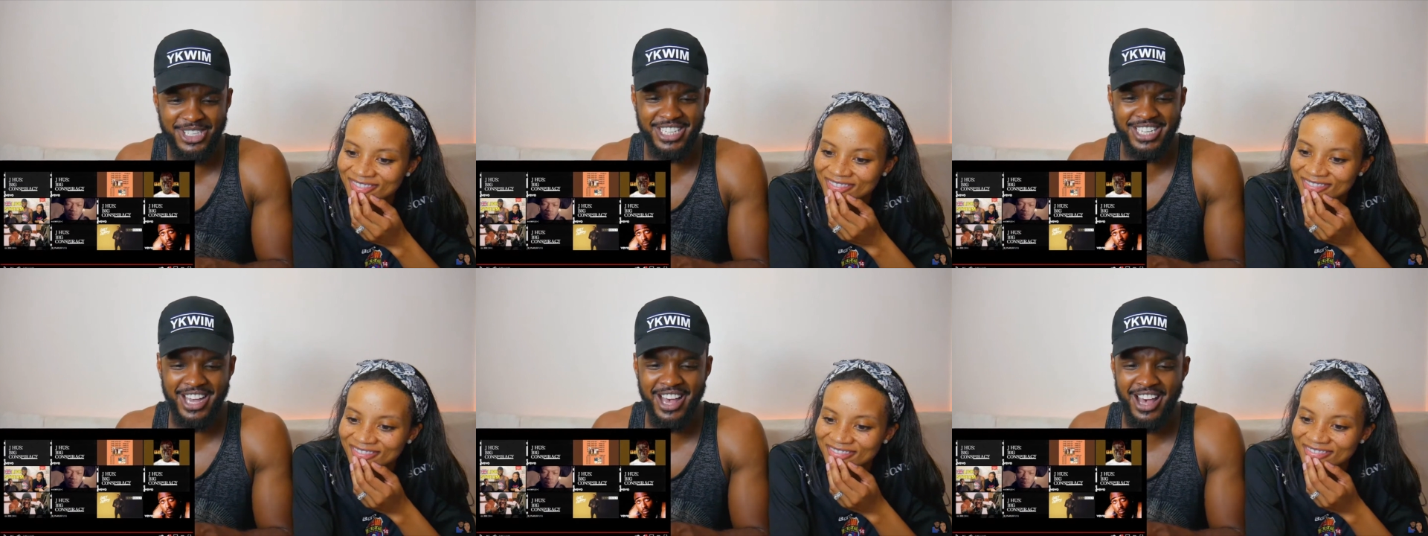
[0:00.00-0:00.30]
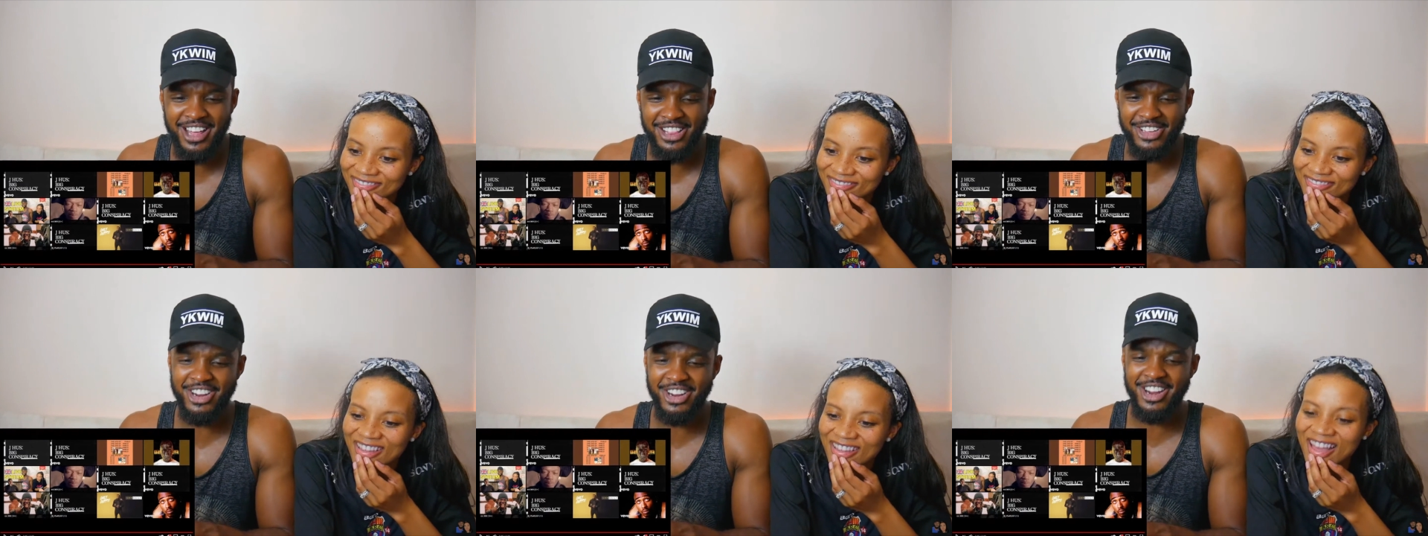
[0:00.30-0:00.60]

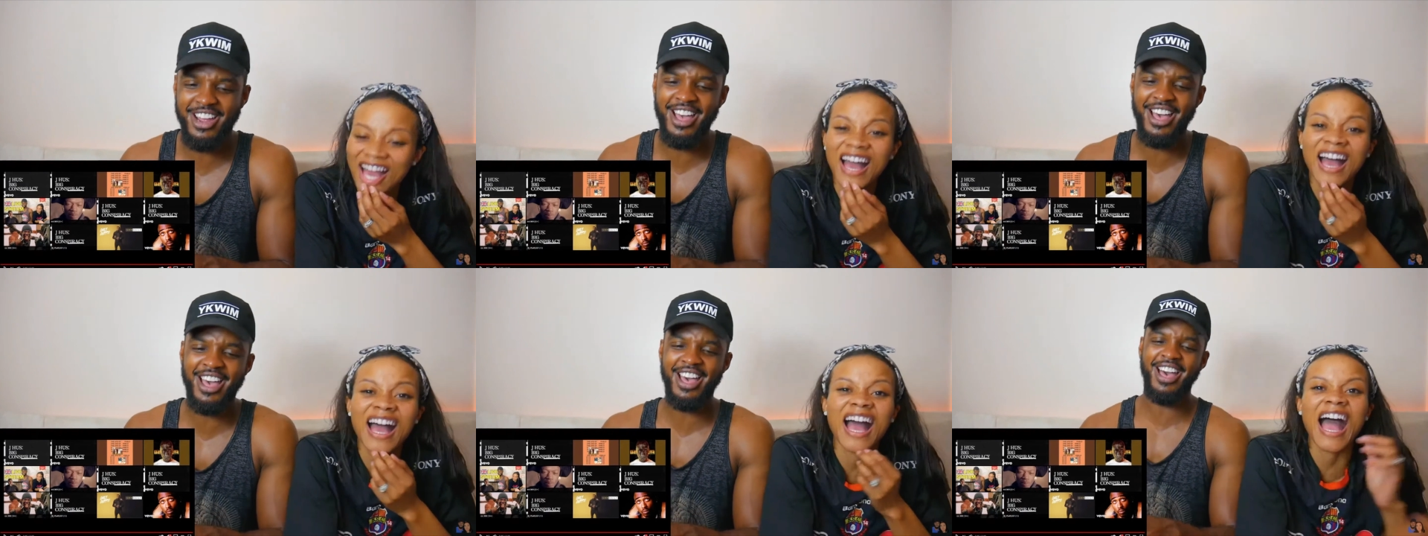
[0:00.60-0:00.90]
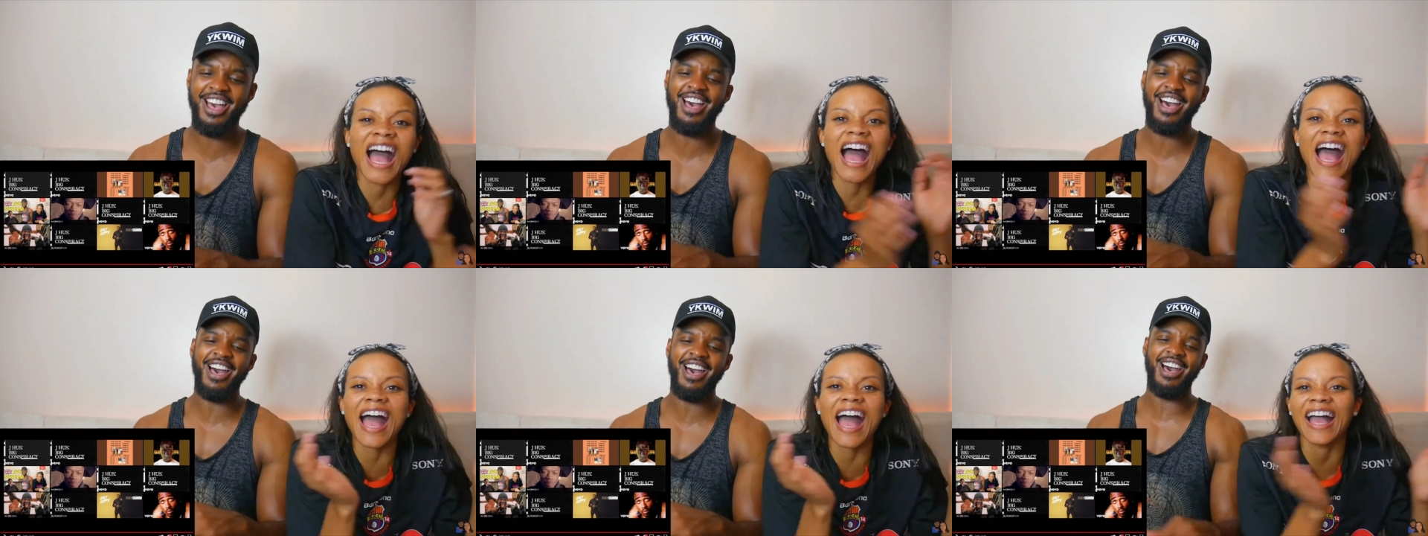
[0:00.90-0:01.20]
Speaker 1: scholar.
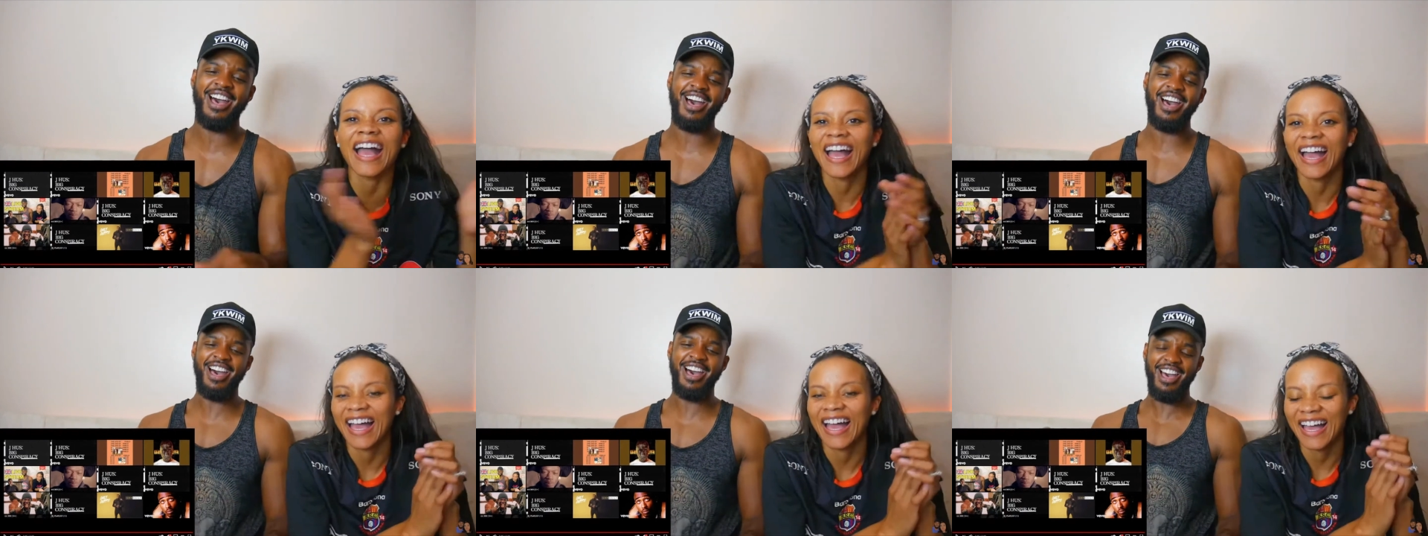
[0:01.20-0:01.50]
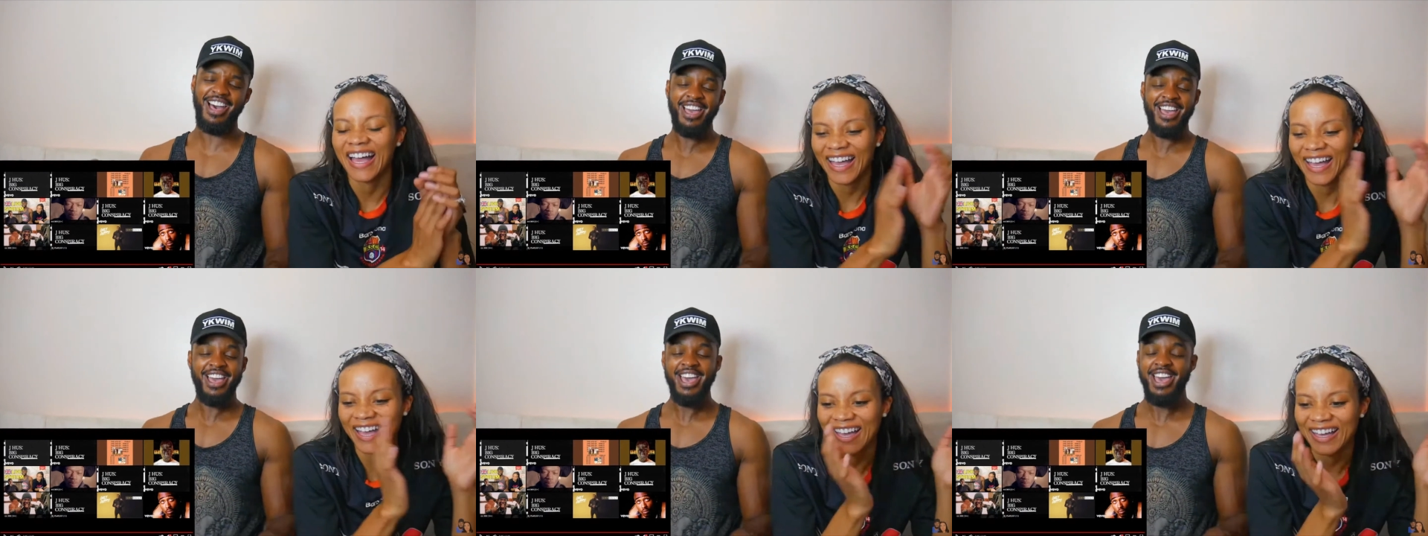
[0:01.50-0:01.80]

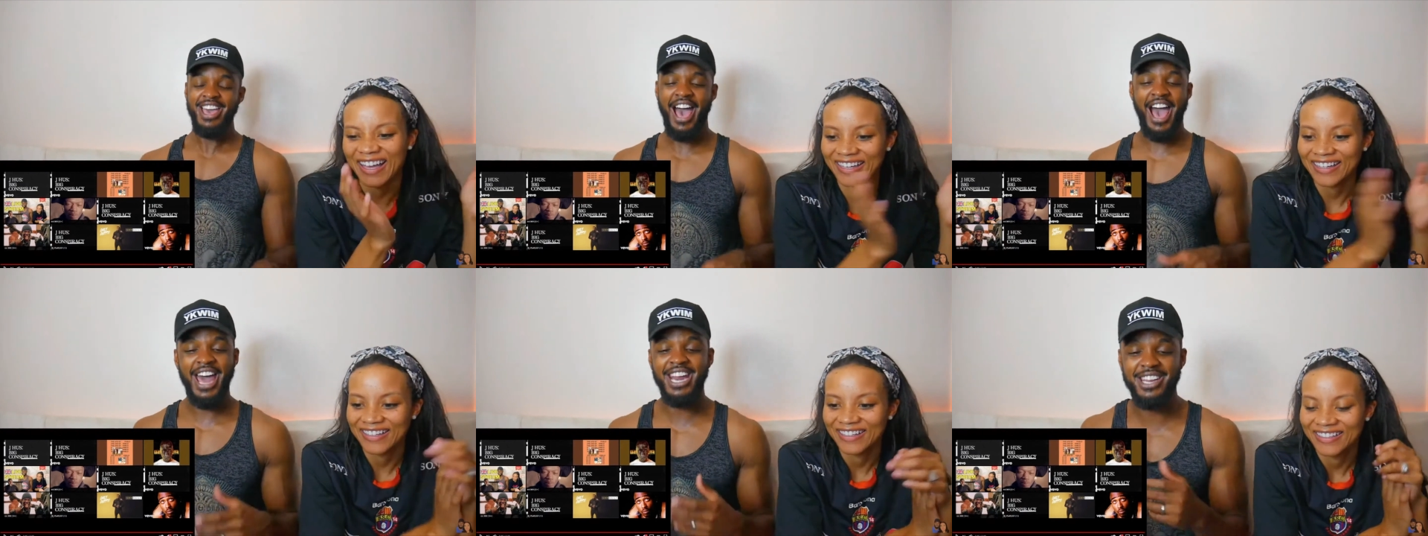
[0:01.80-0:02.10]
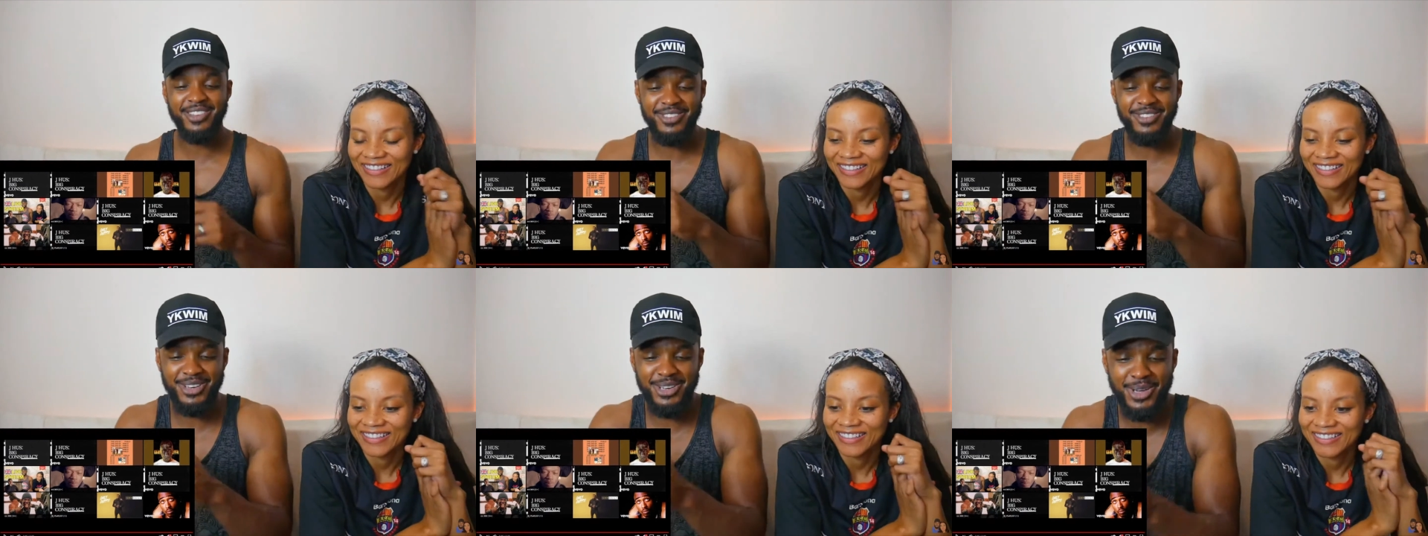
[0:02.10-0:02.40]
I
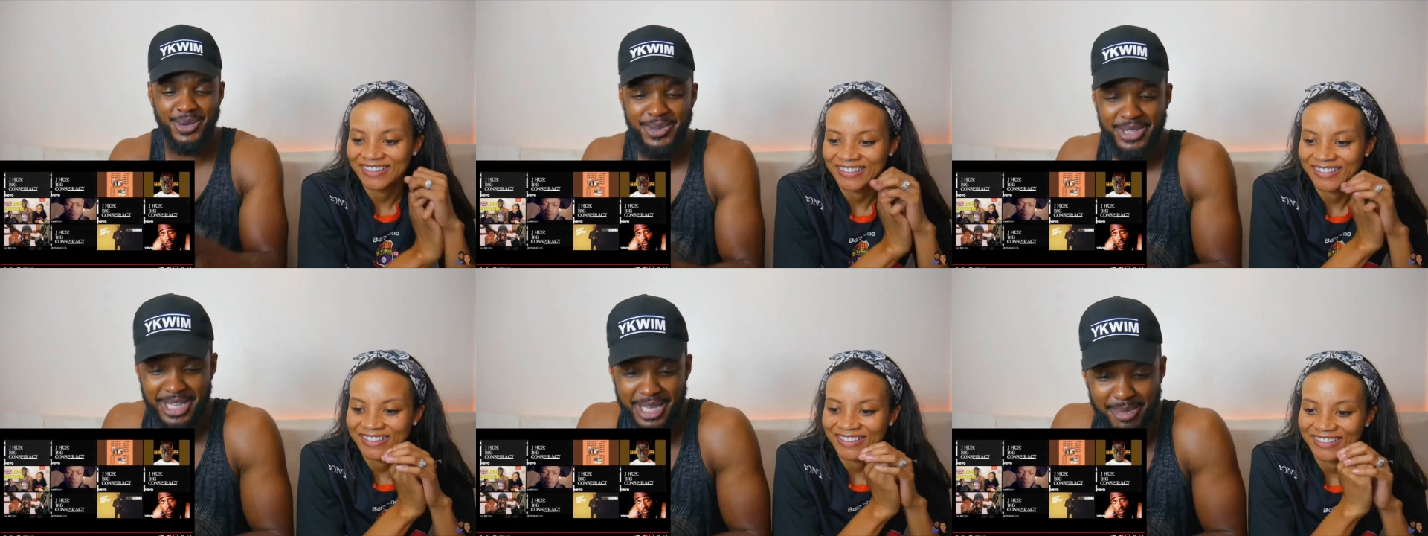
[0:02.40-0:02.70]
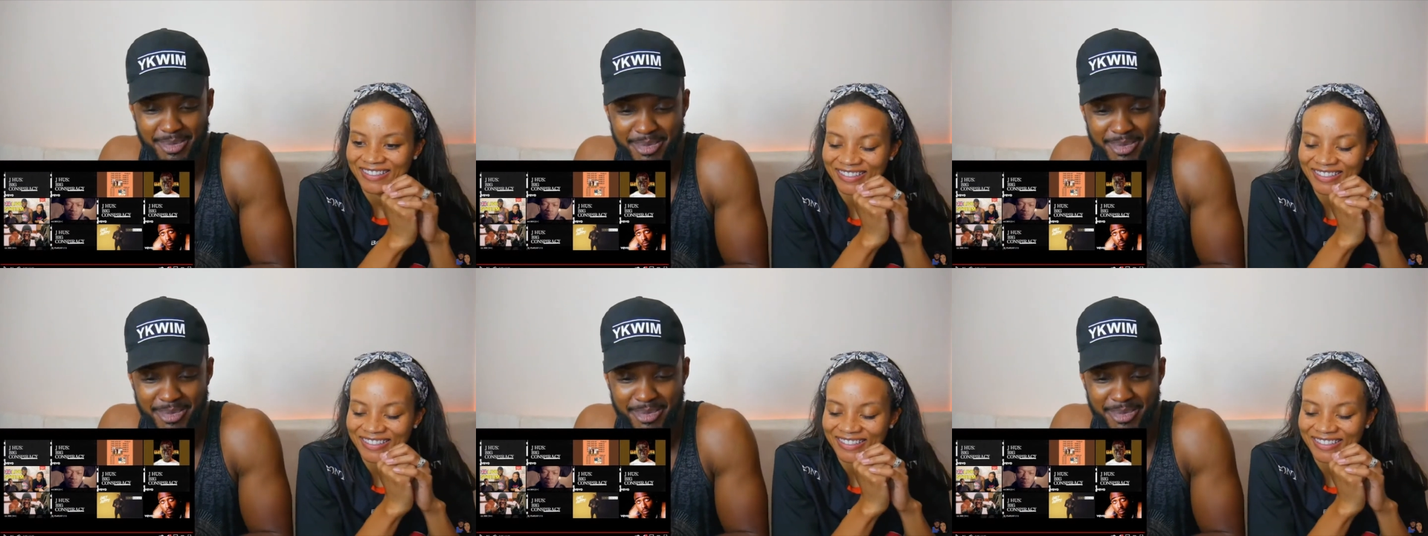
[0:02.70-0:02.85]
didn't even know what that